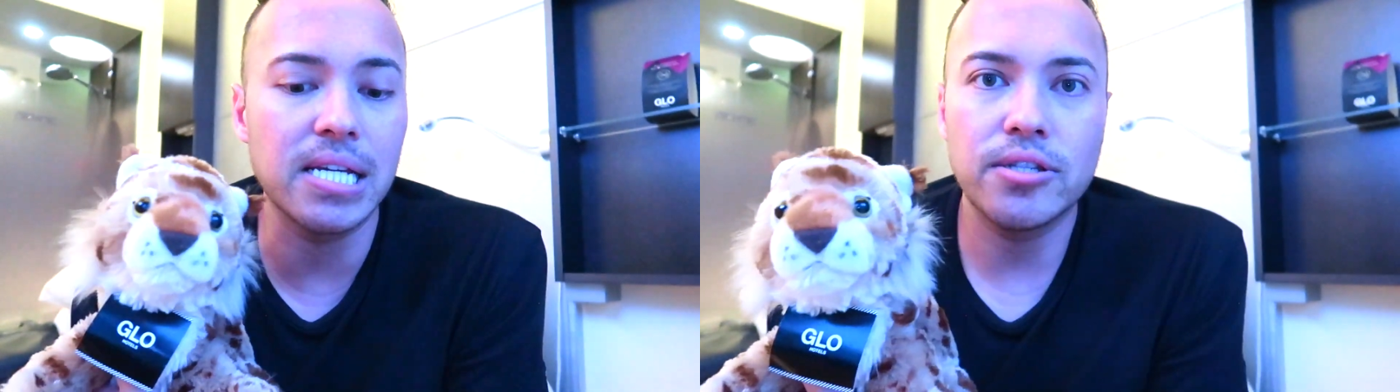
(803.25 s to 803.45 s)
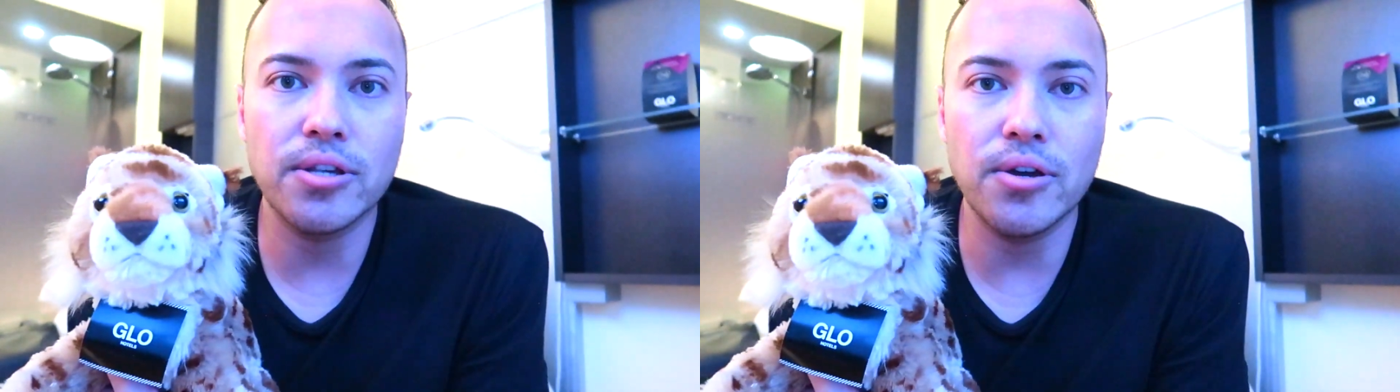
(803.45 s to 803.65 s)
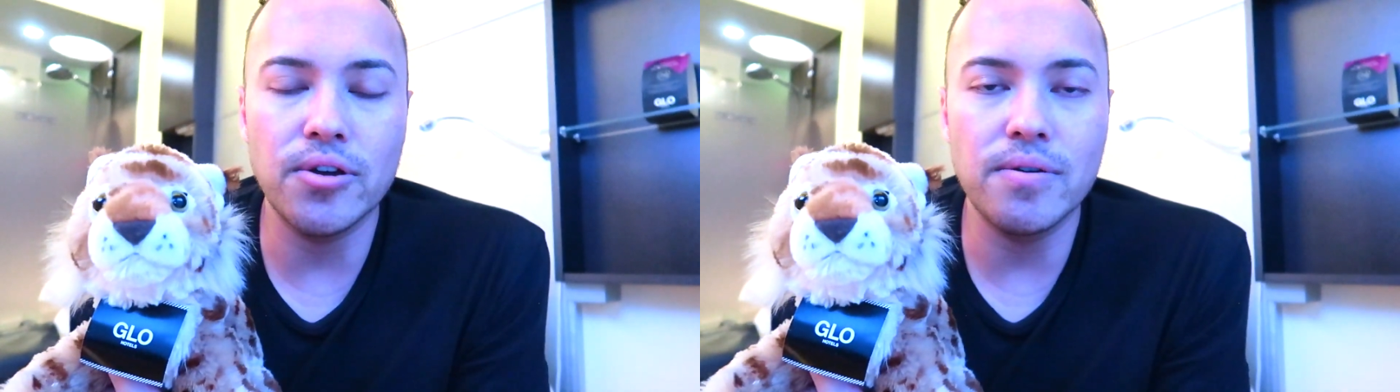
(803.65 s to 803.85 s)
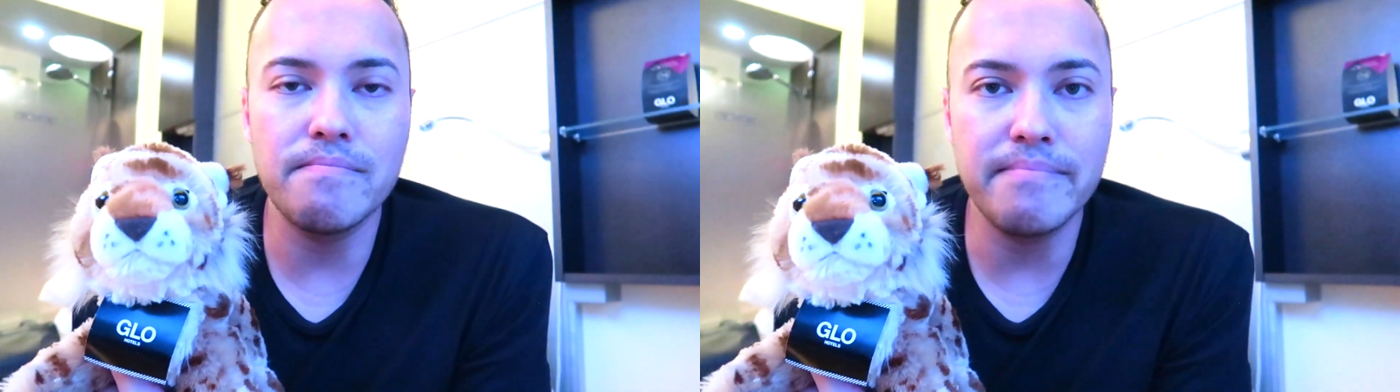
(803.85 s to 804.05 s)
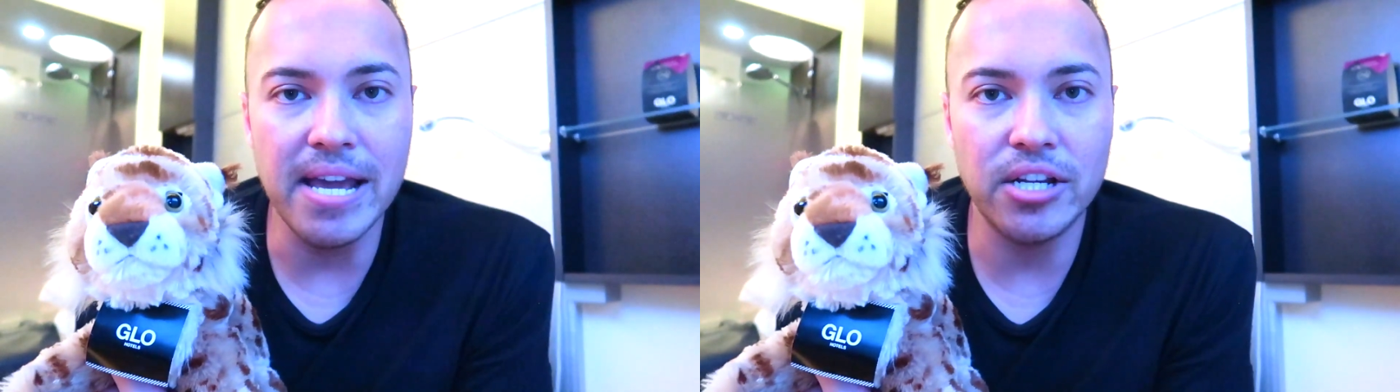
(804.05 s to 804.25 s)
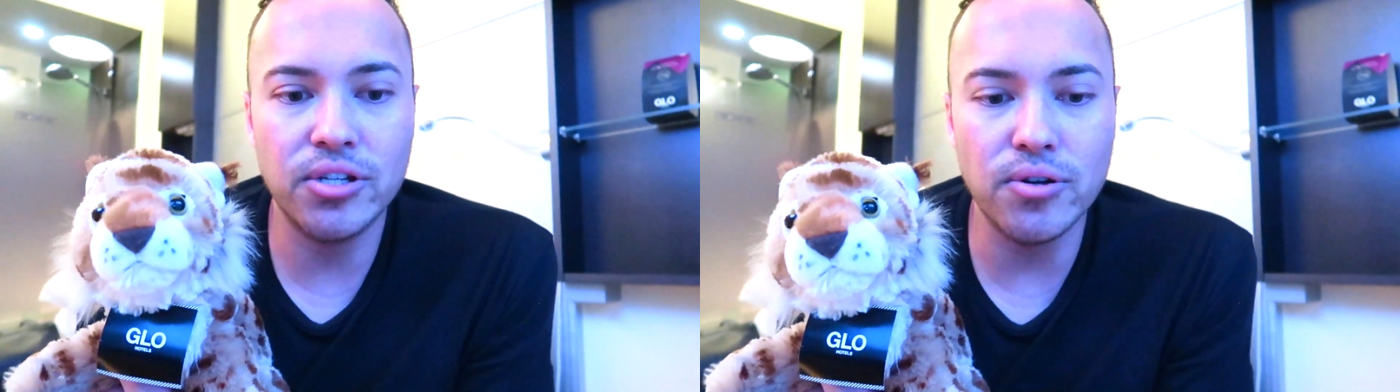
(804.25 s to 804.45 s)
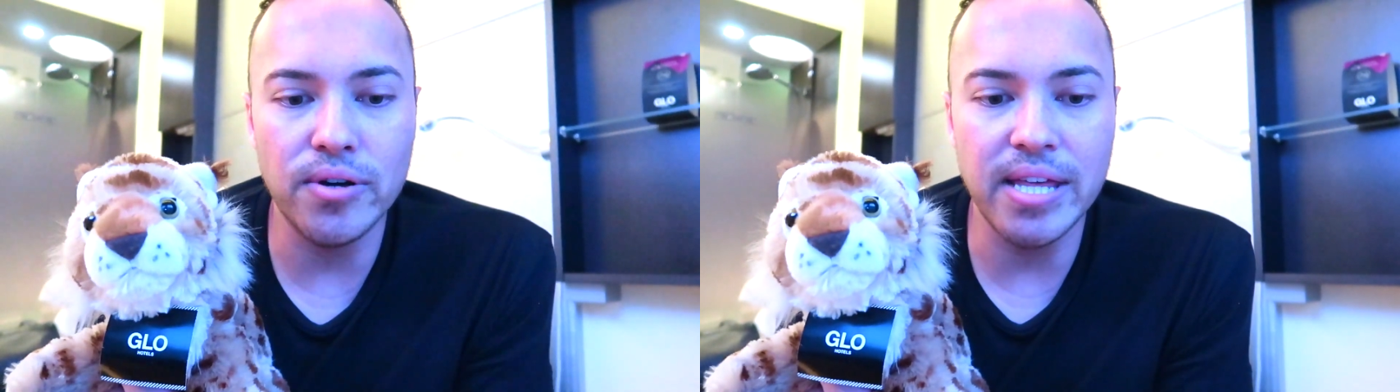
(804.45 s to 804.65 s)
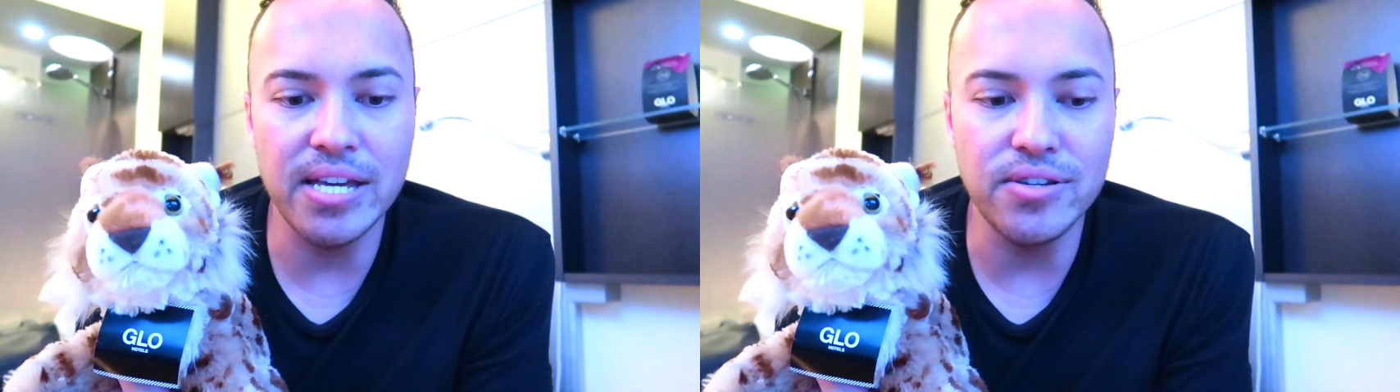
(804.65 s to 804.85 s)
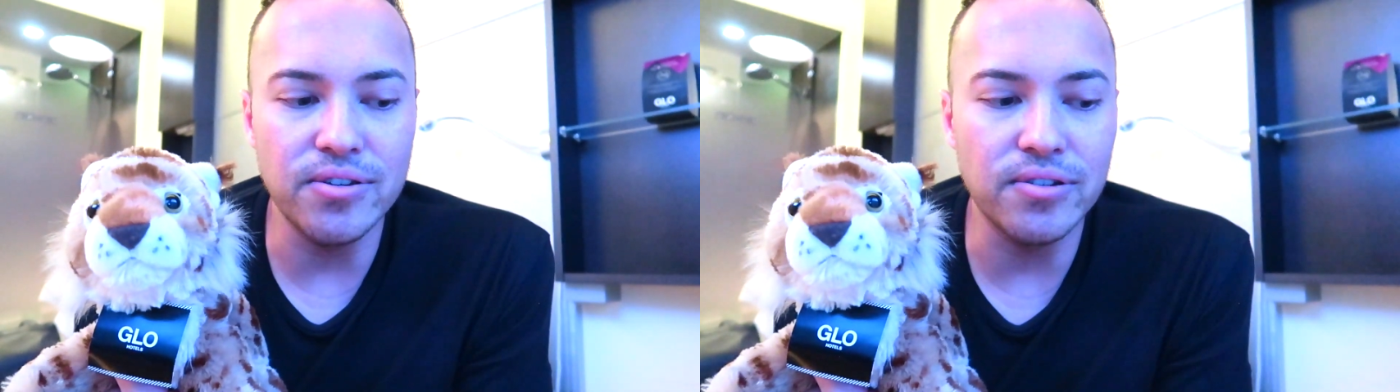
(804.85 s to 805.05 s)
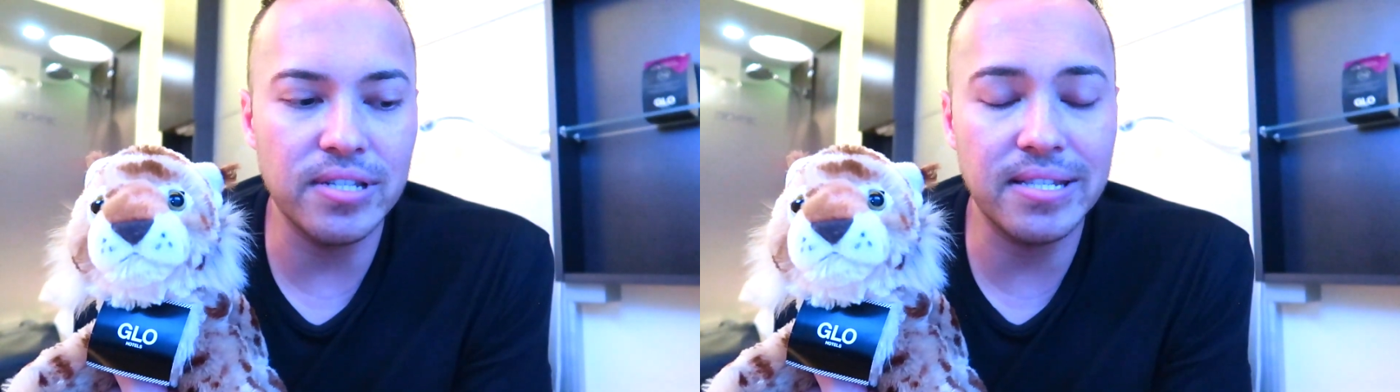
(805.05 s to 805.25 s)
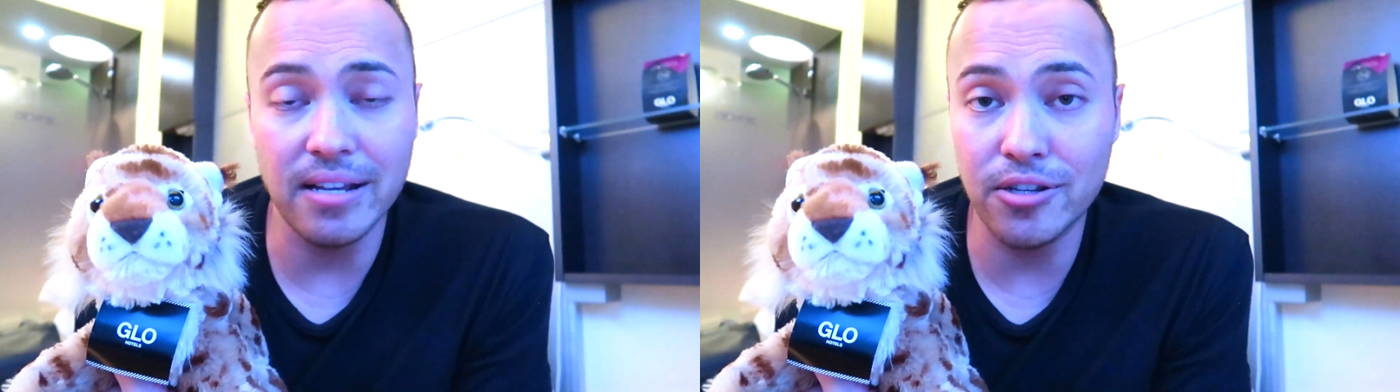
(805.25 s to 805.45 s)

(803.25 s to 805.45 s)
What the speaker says: So make sure that you stick